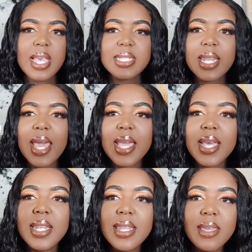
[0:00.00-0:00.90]
It's
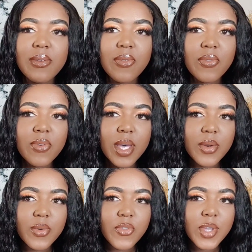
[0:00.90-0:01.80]
like a leaf. I
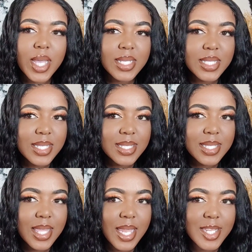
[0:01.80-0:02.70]
don't know if you guys can
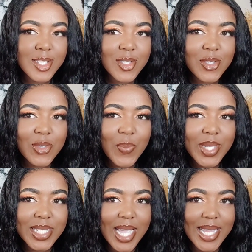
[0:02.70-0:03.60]
see that, and it's
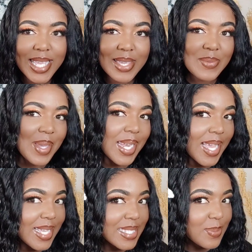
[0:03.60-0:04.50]
super shiny in my
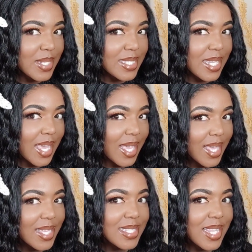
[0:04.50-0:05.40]
lights, but it's like
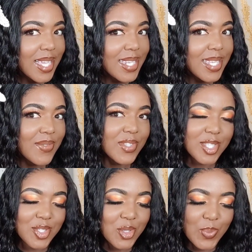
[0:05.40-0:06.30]
a leaf.
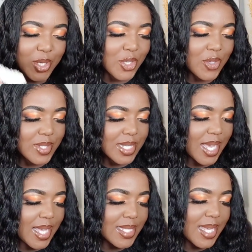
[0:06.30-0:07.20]
It's super cute,
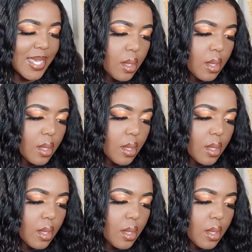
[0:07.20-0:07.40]
guys.